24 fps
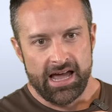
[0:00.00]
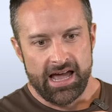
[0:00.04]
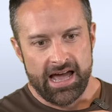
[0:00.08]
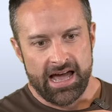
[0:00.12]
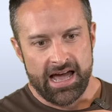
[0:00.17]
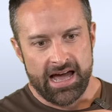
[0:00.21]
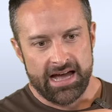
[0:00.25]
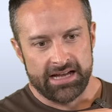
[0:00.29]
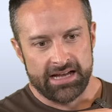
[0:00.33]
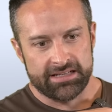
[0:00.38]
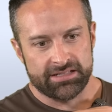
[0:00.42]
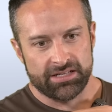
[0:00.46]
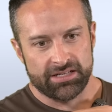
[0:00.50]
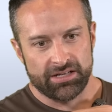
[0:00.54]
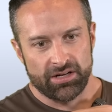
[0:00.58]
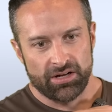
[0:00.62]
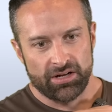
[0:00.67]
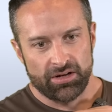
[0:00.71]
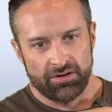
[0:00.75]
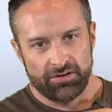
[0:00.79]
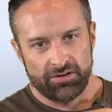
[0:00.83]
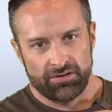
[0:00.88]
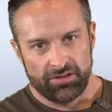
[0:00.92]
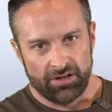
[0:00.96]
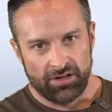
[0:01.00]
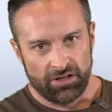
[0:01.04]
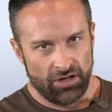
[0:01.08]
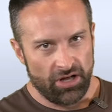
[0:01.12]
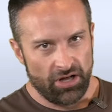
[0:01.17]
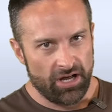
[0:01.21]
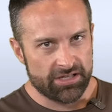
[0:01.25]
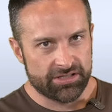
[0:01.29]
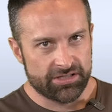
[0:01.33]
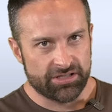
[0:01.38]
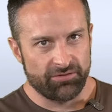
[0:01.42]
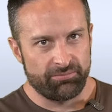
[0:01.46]
at the
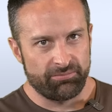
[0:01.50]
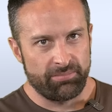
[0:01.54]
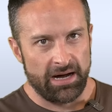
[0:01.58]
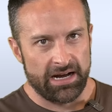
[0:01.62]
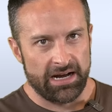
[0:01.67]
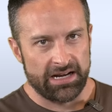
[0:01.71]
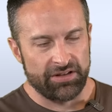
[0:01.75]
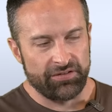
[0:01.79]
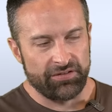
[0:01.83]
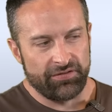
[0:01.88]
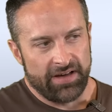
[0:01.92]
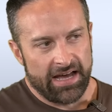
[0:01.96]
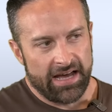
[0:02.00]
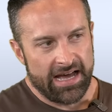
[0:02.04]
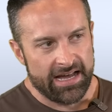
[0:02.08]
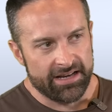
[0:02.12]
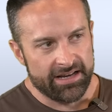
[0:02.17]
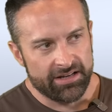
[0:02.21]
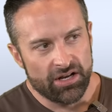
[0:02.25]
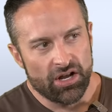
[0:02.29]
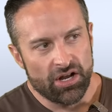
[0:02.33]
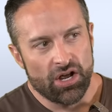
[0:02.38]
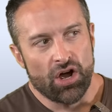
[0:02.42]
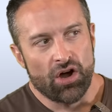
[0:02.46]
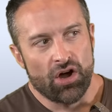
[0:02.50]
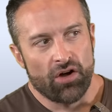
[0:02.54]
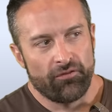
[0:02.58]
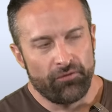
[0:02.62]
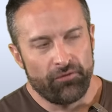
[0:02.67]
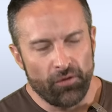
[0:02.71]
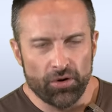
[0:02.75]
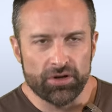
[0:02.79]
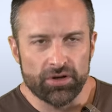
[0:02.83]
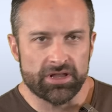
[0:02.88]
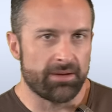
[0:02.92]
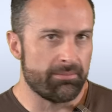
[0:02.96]
loss of body fat
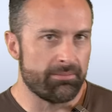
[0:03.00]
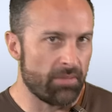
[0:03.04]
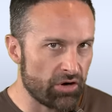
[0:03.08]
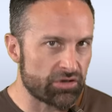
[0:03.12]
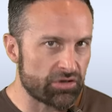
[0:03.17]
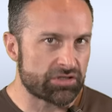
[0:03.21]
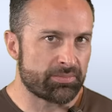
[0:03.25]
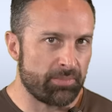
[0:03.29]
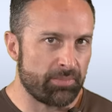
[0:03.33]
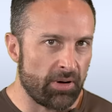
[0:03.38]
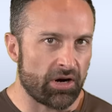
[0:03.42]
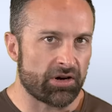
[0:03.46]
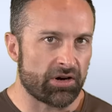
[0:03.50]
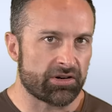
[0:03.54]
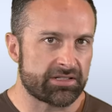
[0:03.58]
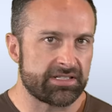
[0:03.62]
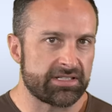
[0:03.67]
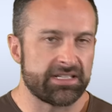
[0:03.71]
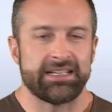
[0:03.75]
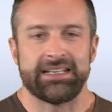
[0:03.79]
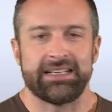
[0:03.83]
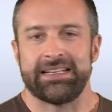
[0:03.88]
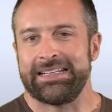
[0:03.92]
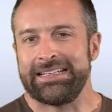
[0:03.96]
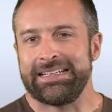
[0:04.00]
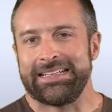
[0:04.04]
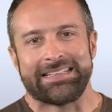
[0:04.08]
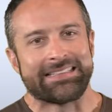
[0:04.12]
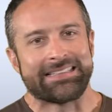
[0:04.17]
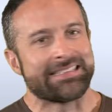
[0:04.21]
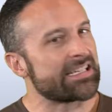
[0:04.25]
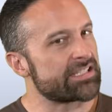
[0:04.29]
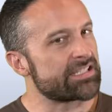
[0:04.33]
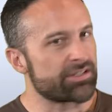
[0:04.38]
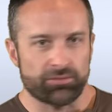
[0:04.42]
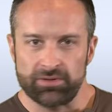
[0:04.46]
for the most part
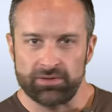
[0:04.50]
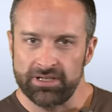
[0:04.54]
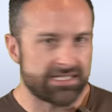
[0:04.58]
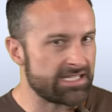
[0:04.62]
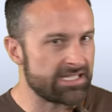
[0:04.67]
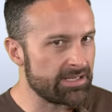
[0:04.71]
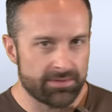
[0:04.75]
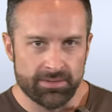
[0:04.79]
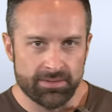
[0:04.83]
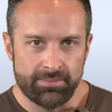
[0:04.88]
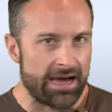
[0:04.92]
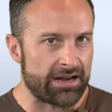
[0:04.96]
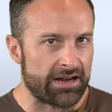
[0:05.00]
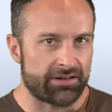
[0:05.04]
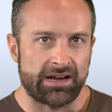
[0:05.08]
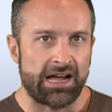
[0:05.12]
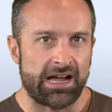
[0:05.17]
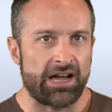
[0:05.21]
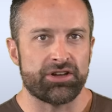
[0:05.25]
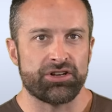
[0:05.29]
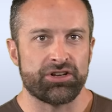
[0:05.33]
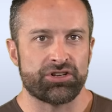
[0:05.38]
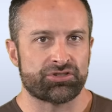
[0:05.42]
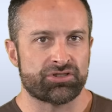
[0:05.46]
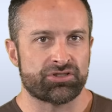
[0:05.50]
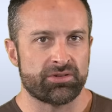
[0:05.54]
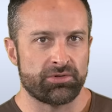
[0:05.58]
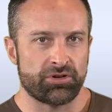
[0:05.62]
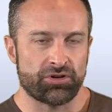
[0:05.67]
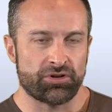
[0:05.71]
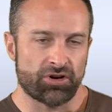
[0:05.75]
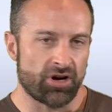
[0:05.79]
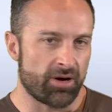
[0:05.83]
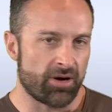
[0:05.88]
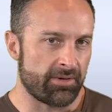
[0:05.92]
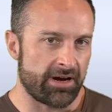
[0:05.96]
doesn't really seem to matter how you
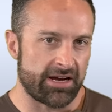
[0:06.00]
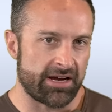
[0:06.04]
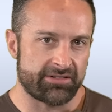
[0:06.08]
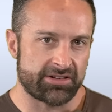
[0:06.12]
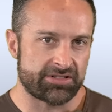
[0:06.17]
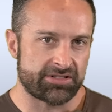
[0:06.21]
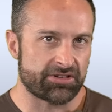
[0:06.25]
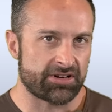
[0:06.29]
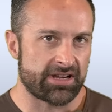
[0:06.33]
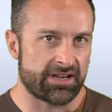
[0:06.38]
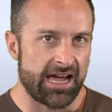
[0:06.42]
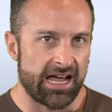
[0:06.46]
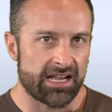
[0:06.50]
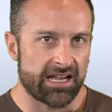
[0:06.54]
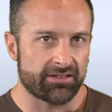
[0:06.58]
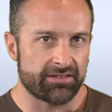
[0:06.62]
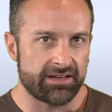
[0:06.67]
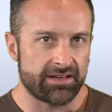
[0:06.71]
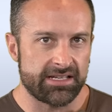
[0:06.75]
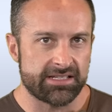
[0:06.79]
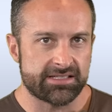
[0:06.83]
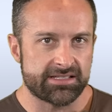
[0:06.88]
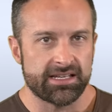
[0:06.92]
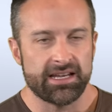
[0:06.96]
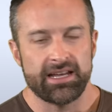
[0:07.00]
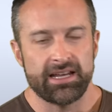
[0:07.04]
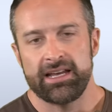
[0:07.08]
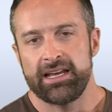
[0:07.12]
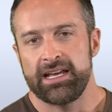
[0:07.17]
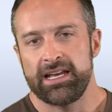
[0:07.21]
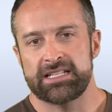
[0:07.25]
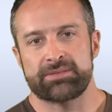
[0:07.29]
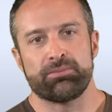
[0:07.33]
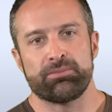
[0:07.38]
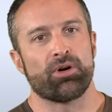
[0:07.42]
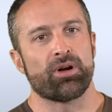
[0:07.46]
distribute your carbohydrates or calories.
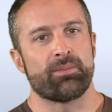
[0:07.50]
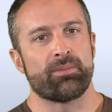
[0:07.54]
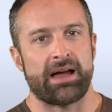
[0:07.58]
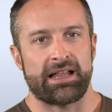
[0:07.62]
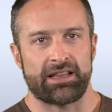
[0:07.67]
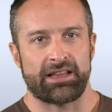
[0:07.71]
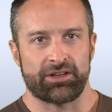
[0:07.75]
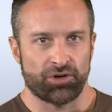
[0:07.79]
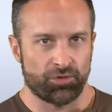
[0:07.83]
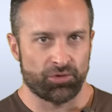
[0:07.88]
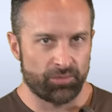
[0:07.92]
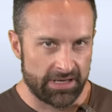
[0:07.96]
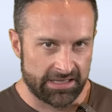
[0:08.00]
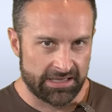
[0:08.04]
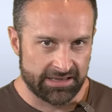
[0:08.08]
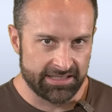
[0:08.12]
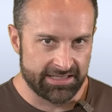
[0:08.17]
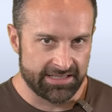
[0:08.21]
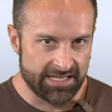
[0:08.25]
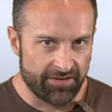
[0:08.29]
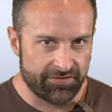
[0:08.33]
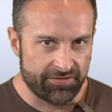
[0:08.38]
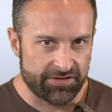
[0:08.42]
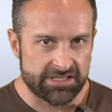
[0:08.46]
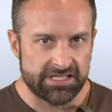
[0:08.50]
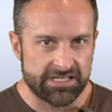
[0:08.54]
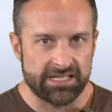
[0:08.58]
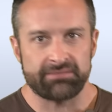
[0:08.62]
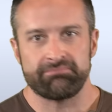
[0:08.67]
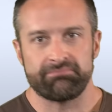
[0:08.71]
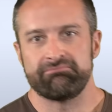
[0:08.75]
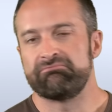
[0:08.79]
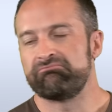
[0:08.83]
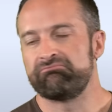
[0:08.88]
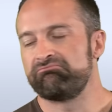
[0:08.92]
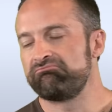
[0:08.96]
It's more about your weekly deficit